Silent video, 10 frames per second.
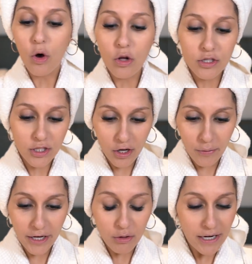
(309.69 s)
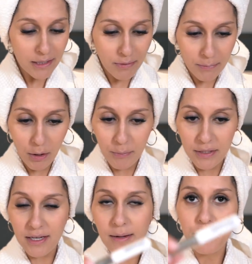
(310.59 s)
Also incredibly popular,